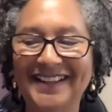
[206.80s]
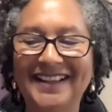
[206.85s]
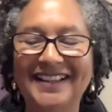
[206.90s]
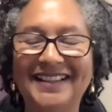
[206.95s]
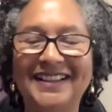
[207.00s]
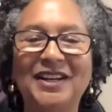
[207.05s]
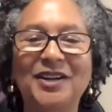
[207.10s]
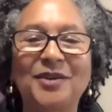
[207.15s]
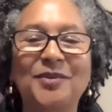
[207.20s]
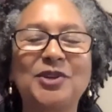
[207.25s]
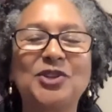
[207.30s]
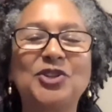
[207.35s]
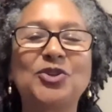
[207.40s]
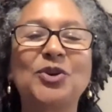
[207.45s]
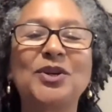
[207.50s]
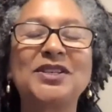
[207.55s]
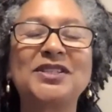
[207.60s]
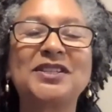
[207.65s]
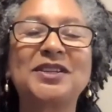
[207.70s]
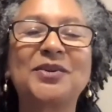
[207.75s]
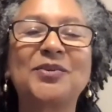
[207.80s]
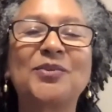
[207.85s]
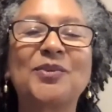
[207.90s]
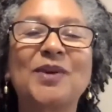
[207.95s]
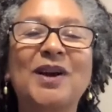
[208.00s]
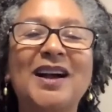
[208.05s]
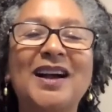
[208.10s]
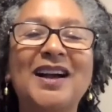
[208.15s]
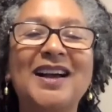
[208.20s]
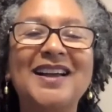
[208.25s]
Let our rejoicing
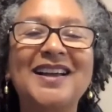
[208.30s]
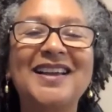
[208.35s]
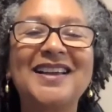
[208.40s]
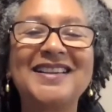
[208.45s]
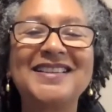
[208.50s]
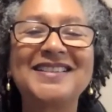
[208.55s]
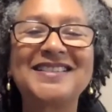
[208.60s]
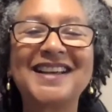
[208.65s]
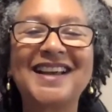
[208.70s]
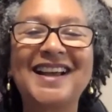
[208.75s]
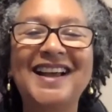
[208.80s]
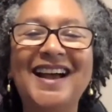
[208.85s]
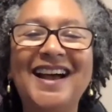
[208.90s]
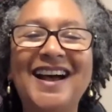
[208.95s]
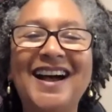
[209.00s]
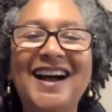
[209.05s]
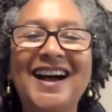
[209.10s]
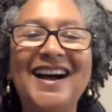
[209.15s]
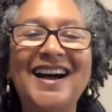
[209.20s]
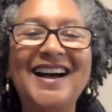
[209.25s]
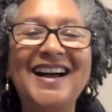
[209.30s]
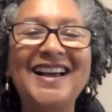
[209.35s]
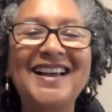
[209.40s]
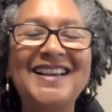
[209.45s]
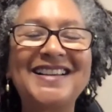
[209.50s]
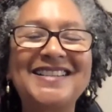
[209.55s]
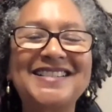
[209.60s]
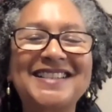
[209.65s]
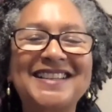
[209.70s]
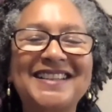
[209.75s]
rise high
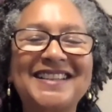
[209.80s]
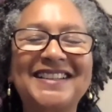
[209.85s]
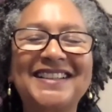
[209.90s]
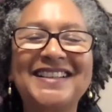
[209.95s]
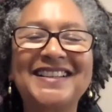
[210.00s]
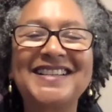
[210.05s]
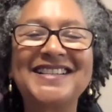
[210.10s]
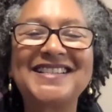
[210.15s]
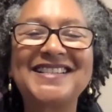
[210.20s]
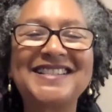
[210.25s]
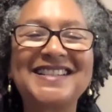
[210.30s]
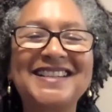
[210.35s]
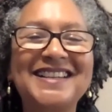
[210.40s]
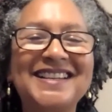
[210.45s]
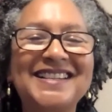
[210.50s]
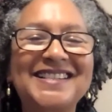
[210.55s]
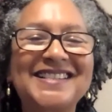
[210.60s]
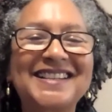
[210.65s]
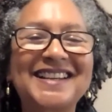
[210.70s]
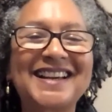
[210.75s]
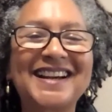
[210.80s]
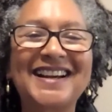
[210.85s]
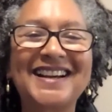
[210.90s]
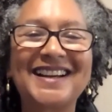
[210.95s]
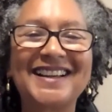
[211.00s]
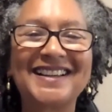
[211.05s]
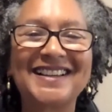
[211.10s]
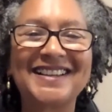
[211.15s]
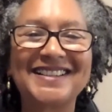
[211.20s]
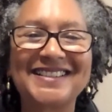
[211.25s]
as the listening
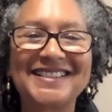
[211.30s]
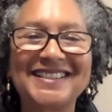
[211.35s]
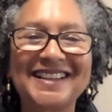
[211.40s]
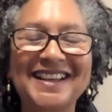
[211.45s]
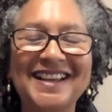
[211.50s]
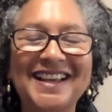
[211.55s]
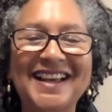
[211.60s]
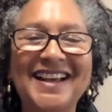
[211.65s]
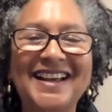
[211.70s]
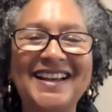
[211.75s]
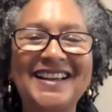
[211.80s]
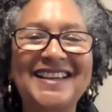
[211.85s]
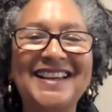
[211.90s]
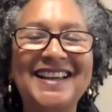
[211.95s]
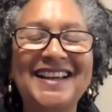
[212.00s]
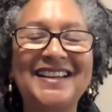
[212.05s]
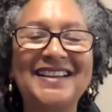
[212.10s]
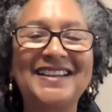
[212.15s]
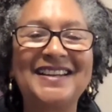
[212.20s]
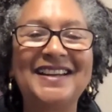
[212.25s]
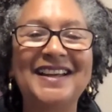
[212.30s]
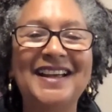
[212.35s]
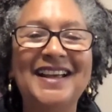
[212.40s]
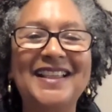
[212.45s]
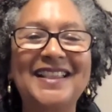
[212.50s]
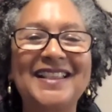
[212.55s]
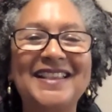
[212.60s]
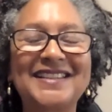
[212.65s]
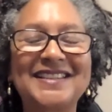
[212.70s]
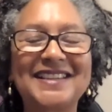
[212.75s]
skies. Again,
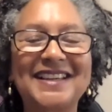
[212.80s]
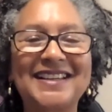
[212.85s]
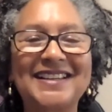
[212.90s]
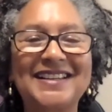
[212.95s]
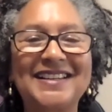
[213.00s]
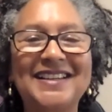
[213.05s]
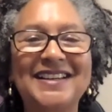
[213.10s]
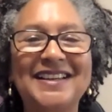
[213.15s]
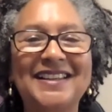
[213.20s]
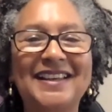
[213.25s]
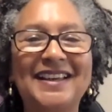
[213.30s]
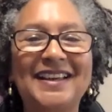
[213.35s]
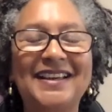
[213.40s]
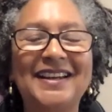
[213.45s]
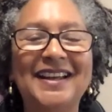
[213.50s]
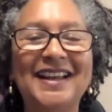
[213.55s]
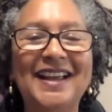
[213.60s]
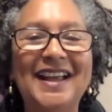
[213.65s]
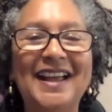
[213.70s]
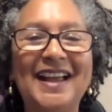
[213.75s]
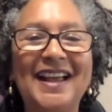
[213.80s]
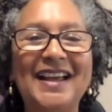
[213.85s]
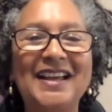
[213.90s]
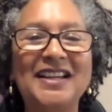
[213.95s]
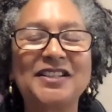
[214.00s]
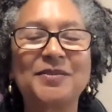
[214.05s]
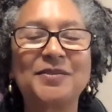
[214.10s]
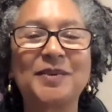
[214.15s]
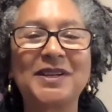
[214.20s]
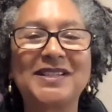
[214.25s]
this idea that
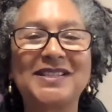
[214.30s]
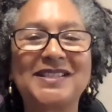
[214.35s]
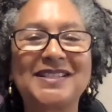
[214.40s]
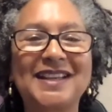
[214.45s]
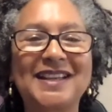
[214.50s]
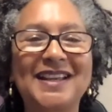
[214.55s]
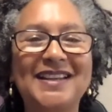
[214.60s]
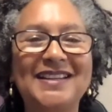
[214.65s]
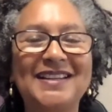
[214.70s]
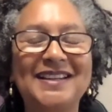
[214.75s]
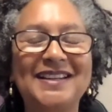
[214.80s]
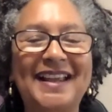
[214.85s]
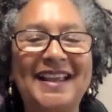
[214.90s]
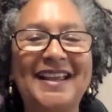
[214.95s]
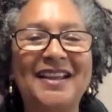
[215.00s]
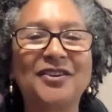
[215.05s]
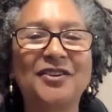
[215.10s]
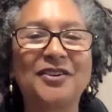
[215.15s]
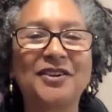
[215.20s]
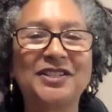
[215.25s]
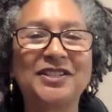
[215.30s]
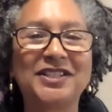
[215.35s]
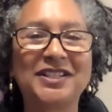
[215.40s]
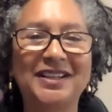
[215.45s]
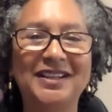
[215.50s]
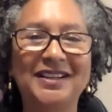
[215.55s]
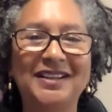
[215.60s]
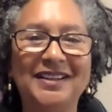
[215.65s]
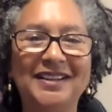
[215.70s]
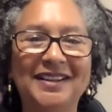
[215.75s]
as we send
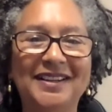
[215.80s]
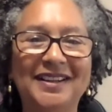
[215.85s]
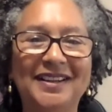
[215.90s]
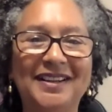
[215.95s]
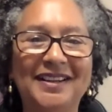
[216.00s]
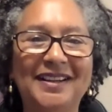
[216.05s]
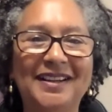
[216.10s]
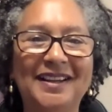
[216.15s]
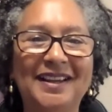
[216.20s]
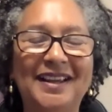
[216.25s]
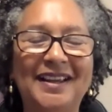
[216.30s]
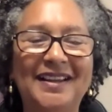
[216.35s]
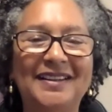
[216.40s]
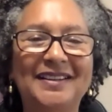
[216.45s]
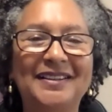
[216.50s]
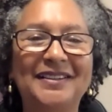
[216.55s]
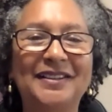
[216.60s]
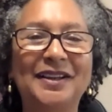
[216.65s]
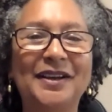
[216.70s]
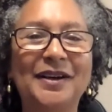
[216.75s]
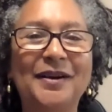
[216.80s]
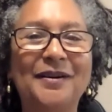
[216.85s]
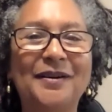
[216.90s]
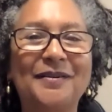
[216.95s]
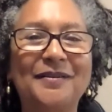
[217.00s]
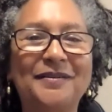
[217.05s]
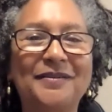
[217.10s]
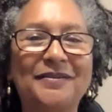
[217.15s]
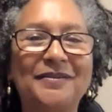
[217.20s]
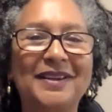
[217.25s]
energy and
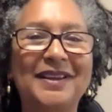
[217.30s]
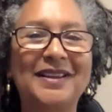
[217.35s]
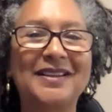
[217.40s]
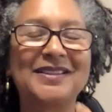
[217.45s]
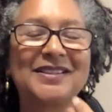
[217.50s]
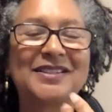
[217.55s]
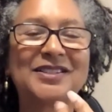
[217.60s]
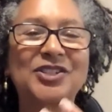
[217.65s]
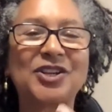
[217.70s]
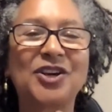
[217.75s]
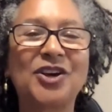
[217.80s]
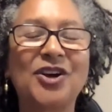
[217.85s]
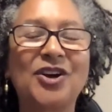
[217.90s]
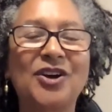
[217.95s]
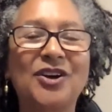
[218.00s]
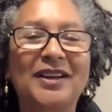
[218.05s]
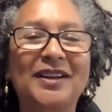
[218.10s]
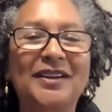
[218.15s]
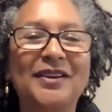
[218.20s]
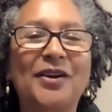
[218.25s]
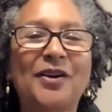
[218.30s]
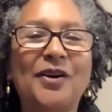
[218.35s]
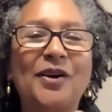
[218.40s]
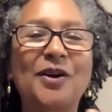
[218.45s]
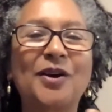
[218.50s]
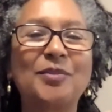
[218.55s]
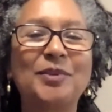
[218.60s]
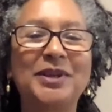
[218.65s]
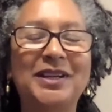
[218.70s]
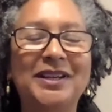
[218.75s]
love and song and
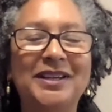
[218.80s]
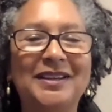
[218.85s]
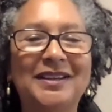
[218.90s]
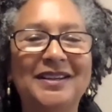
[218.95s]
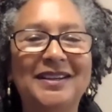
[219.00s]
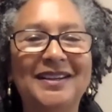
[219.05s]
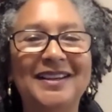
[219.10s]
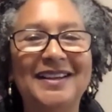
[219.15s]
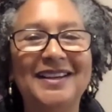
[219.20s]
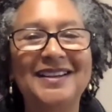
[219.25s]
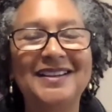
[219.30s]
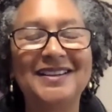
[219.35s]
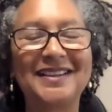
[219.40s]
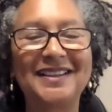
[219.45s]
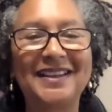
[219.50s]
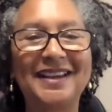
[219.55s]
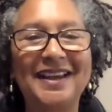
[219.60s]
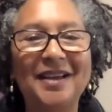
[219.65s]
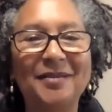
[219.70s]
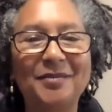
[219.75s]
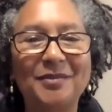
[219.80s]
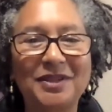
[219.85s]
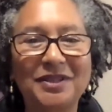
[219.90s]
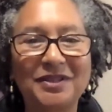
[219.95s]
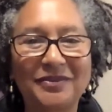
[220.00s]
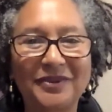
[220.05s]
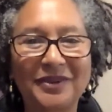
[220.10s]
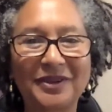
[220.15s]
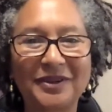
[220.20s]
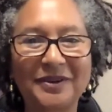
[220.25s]
harmony into the
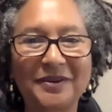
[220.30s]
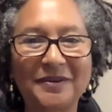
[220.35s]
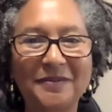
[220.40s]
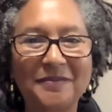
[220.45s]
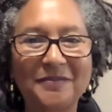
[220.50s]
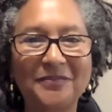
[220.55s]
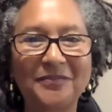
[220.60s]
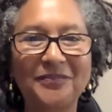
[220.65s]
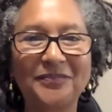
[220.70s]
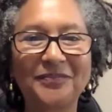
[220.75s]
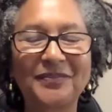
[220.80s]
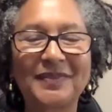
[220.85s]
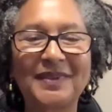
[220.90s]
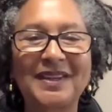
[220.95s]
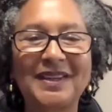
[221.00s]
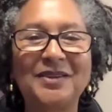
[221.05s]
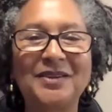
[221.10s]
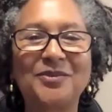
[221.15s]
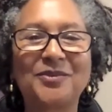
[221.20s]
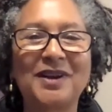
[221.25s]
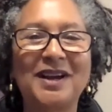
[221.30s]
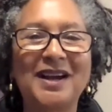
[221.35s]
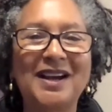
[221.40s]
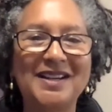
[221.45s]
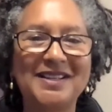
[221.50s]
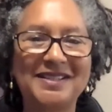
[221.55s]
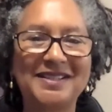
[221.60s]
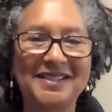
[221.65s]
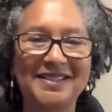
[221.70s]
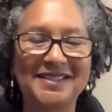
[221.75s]
atmosphere, it
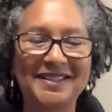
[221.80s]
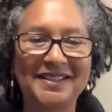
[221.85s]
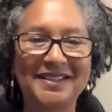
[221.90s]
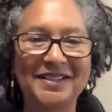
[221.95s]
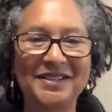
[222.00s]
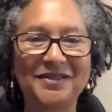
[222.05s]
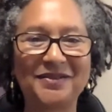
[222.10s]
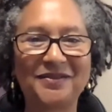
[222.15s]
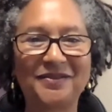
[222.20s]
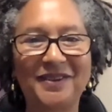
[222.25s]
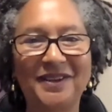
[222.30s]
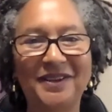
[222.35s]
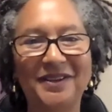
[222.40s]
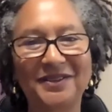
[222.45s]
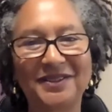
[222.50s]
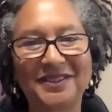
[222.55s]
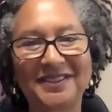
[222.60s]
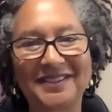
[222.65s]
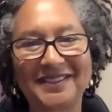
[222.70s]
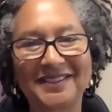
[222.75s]
rises, it is felt,